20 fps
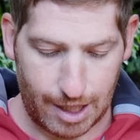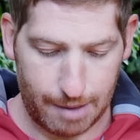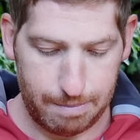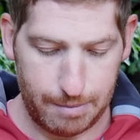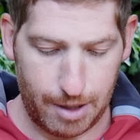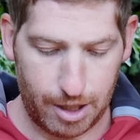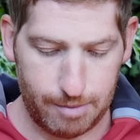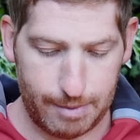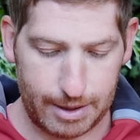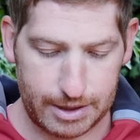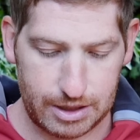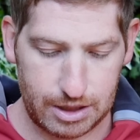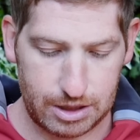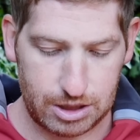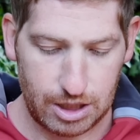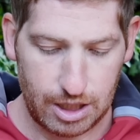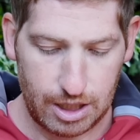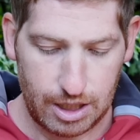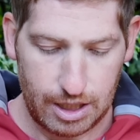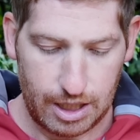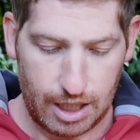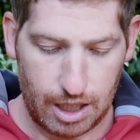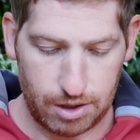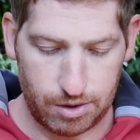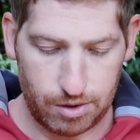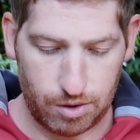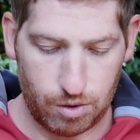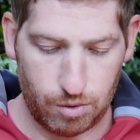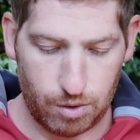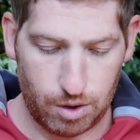type another message,
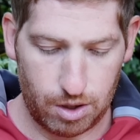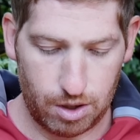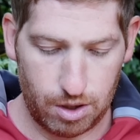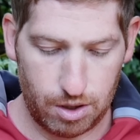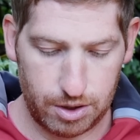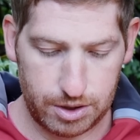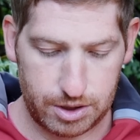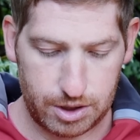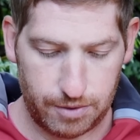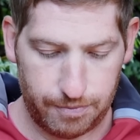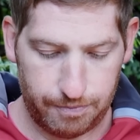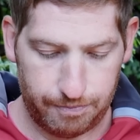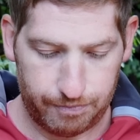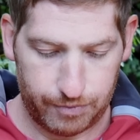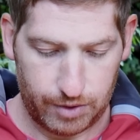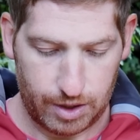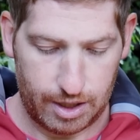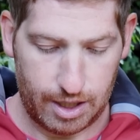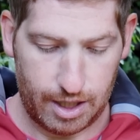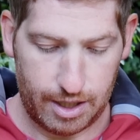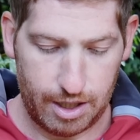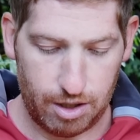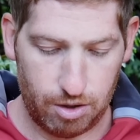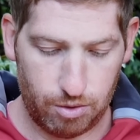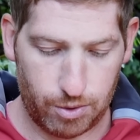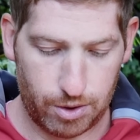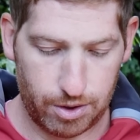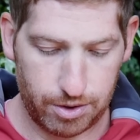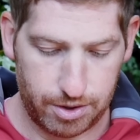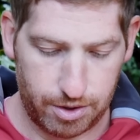hello world, not hell
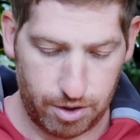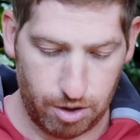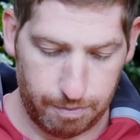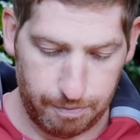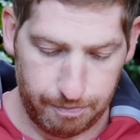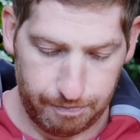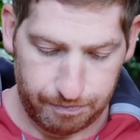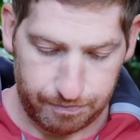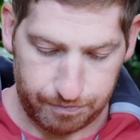world, nope,